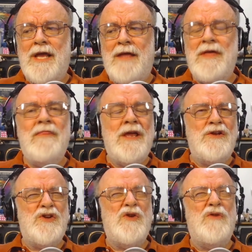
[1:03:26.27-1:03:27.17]
then they
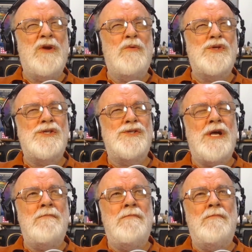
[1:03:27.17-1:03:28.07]
showed there was
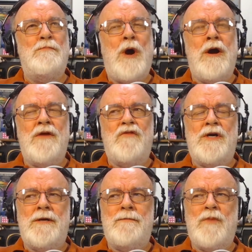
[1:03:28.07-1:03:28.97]
some part of
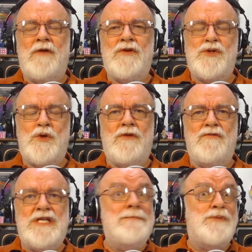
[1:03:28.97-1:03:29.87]
a sort of
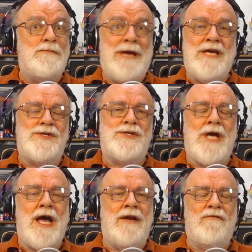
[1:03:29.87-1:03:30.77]
deep space
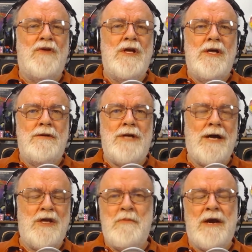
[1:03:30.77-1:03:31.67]
kind of
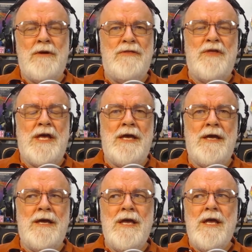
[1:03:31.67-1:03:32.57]
documentary
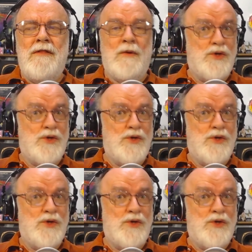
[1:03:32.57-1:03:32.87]
thing that